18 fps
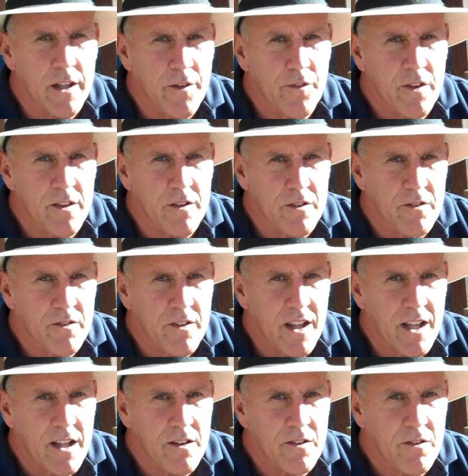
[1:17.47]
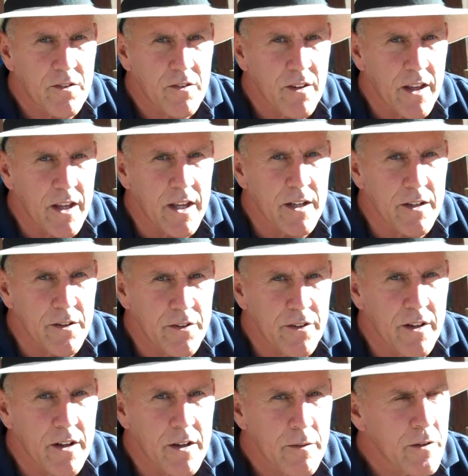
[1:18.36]
leaving the states and
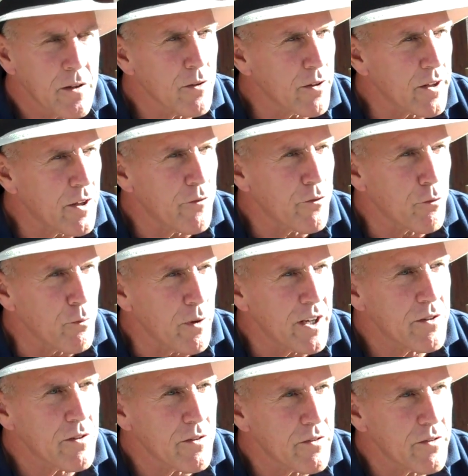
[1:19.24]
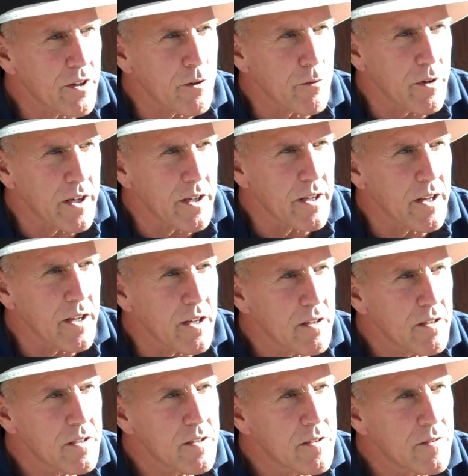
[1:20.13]
looking for rentals here right now.